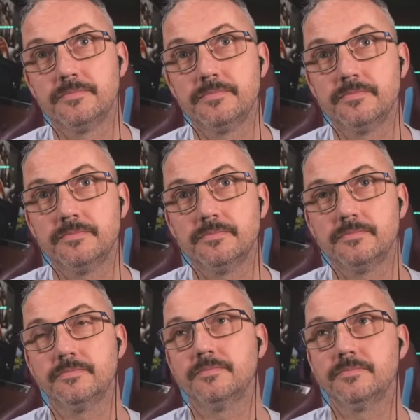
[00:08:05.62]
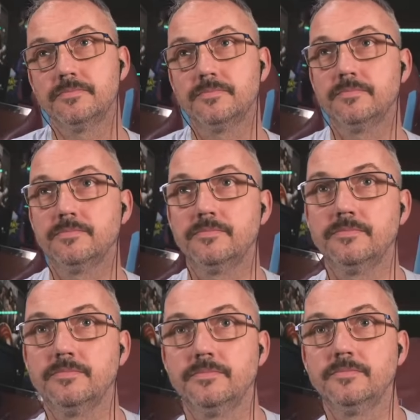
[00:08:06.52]

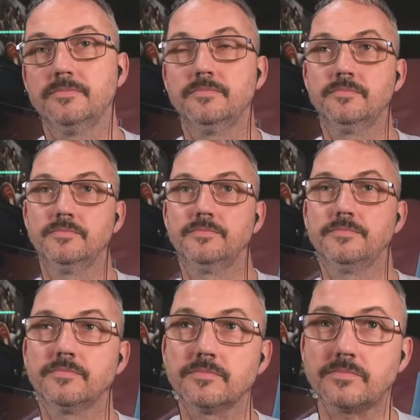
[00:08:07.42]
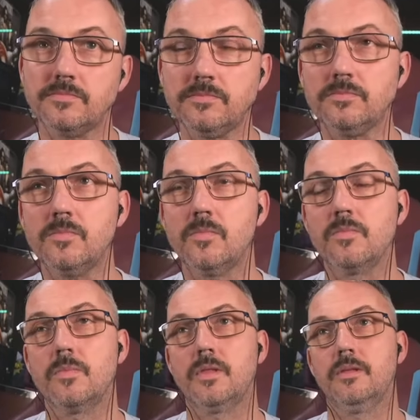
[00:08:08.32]

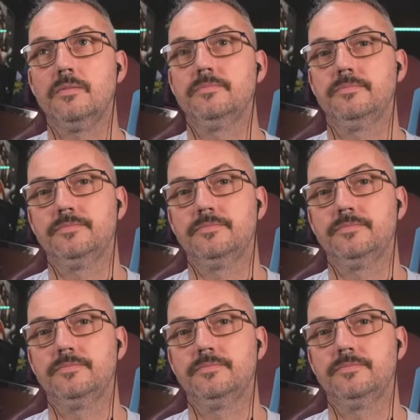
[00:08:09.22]
(silent)